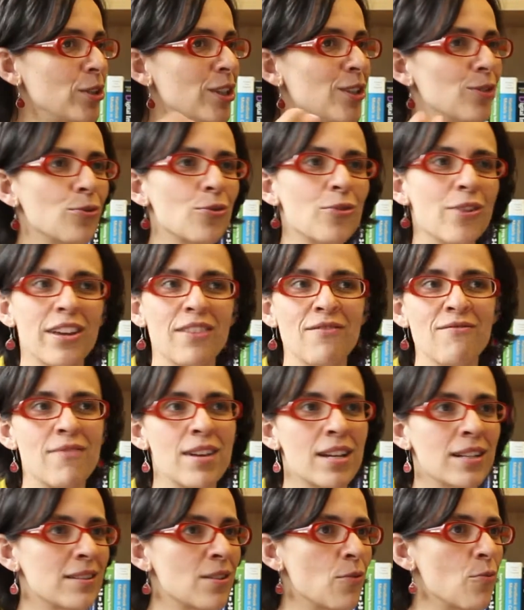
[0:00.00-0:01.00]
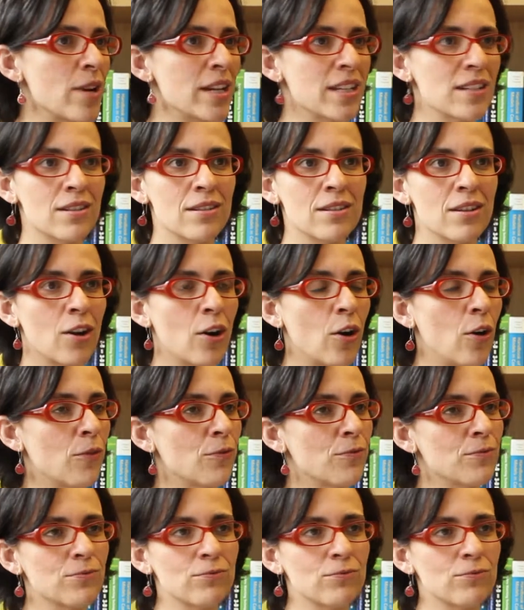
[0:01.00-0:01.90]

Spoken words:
need to reinvent the ways of